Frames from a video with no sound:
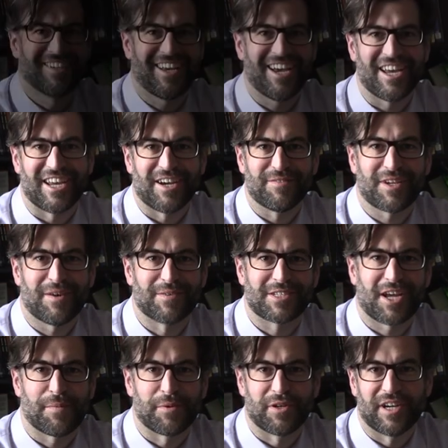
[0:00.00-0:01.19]
Hey, I'm Thomas
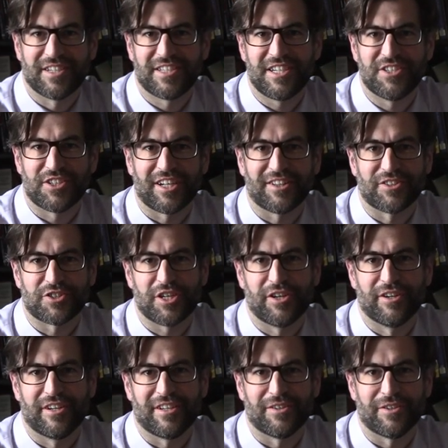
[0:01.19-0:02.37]
Hopper. I teach English
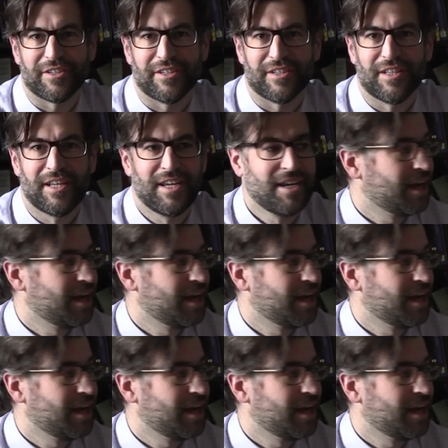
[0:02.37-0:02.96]
here at Eagle Hill.